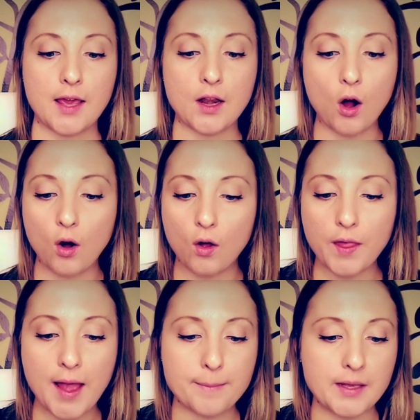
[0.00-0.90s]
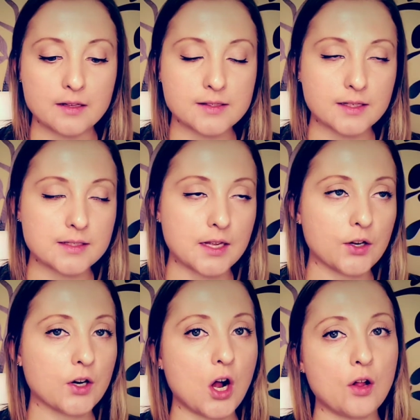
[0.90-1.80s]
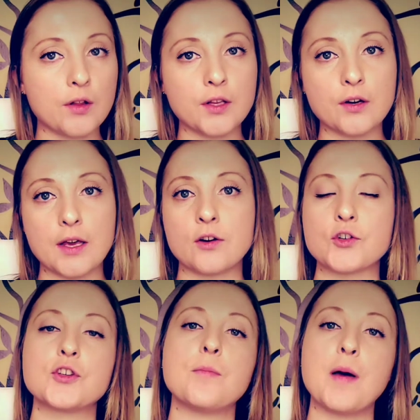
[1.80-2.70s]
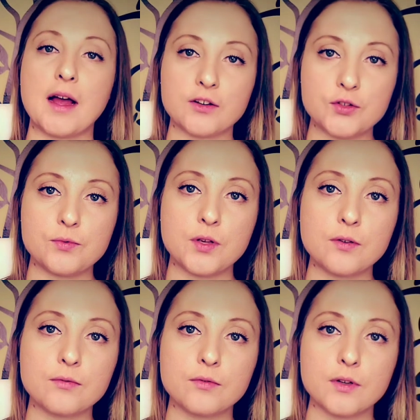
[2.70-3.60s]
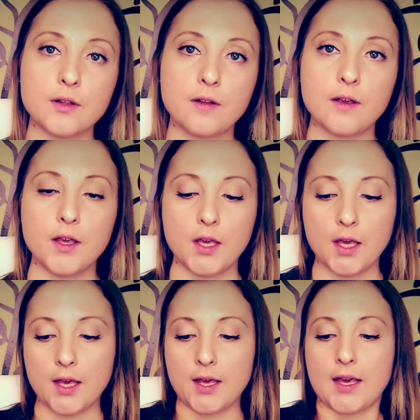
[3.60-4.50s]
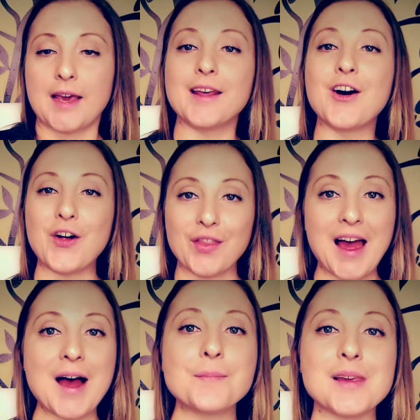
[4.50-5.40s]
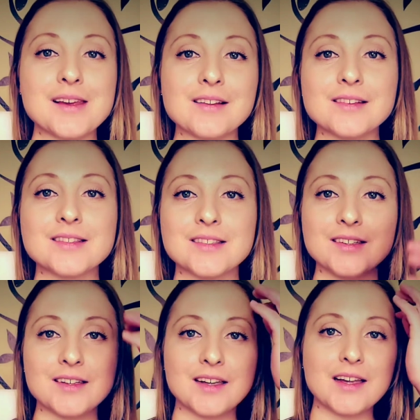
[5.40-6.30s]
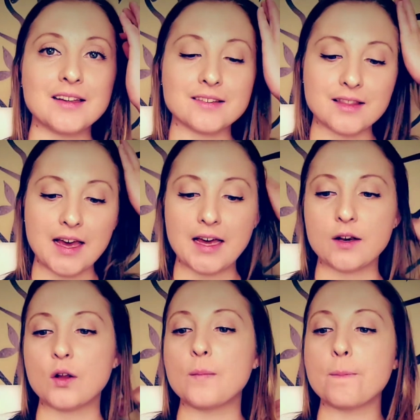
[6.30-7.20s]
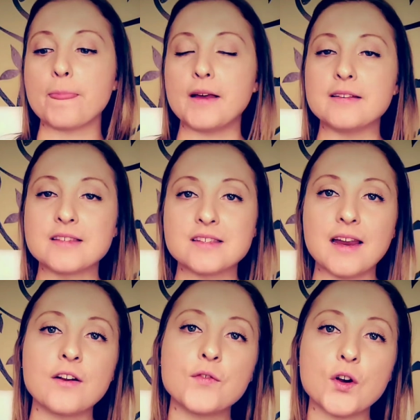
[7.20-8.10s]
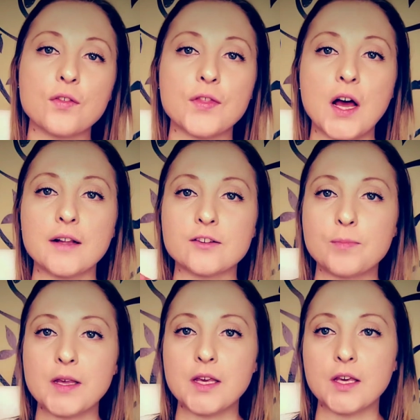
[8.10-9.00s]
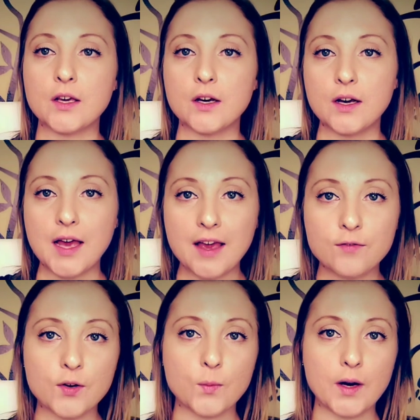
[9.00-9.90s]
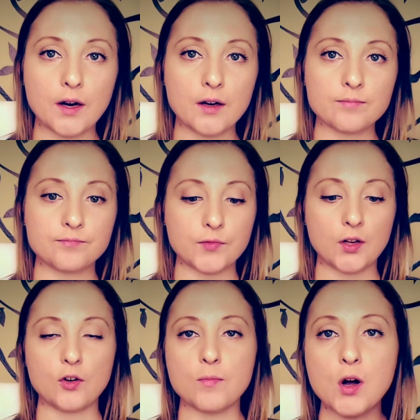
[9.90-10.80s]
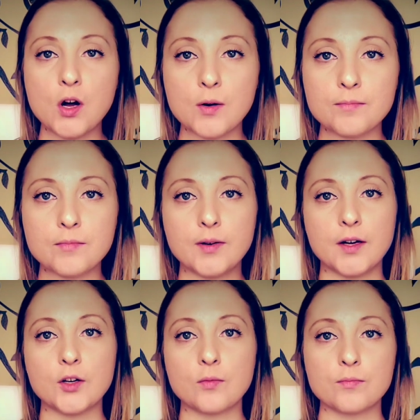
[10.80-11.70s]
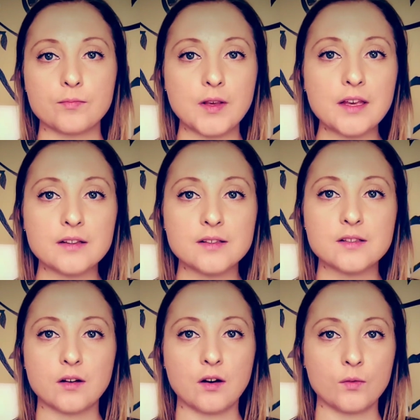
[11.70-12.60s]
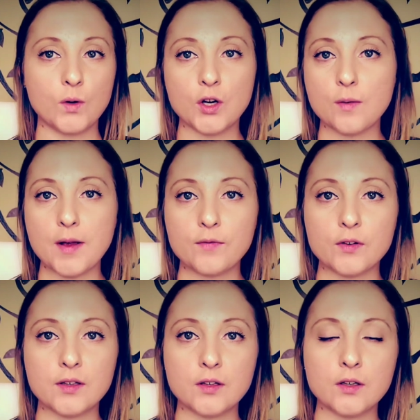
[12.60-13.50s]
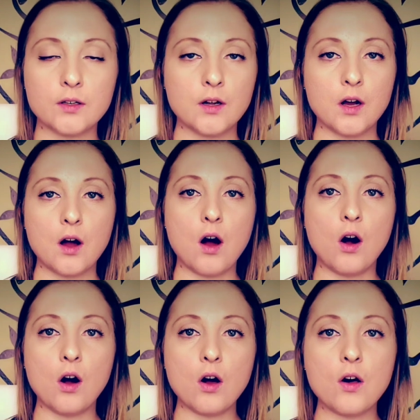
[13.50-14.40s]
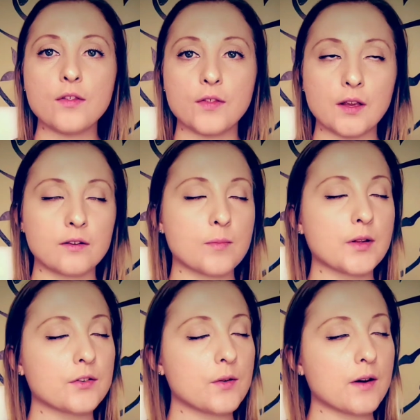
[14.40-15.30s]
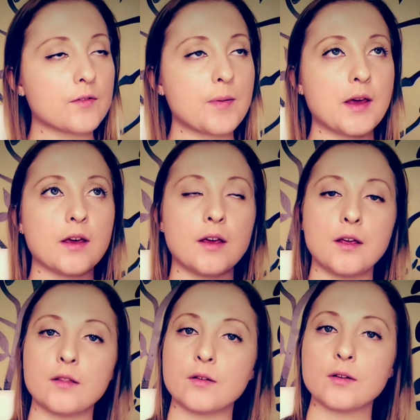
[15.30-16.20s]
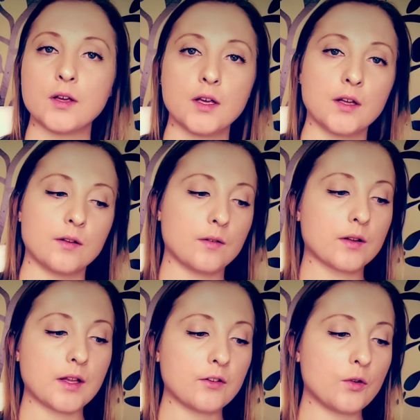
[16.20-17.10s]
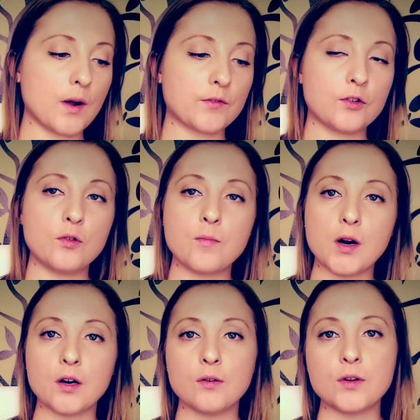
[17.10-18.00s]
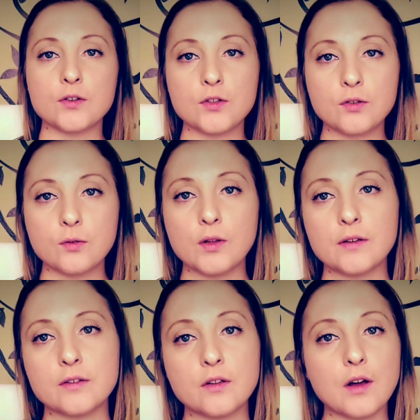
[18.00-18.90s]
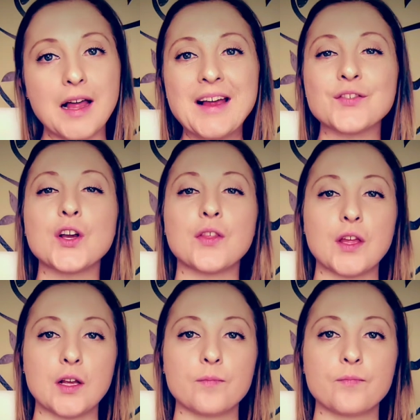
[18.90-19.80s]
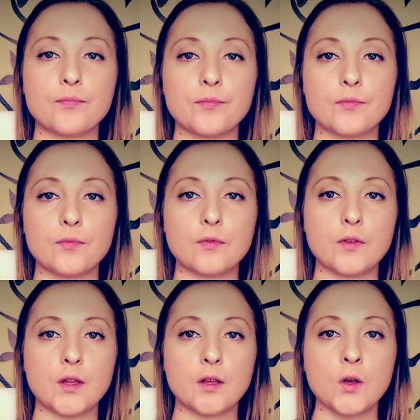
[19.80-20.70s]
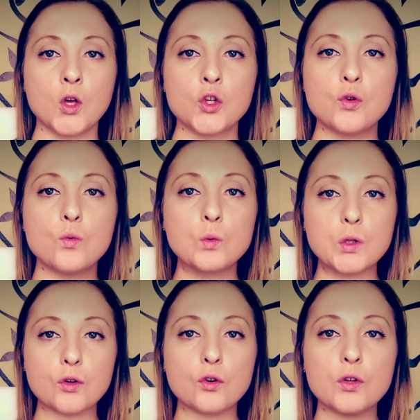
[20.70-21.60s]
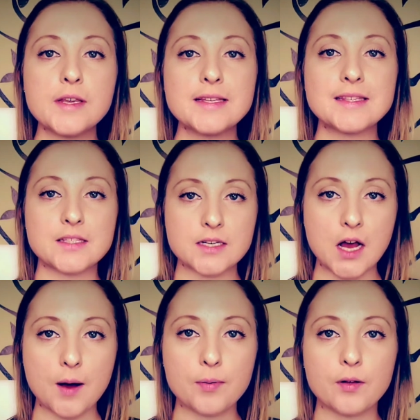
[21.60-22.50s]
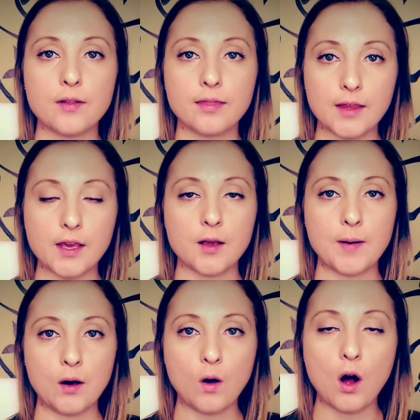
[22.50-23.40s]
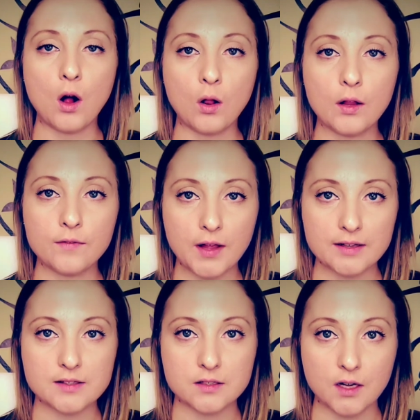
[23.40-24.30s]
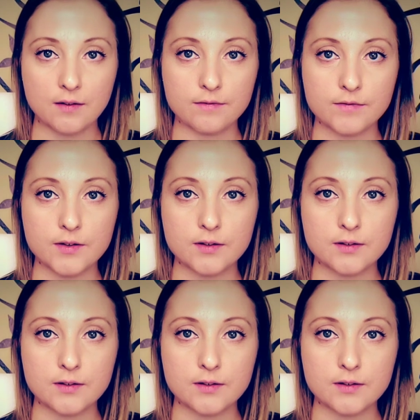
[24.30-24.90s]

And all that means is that you're calling your energy back to you. And all that means is that instead of your thoughts being everywhere, on your mom, on your kids, on what you're going to make for dinner, all the things, the bills you have to pay, the things you have to do tomorrow, your to-do list, everything, you literally stop thinking about all of that stuff.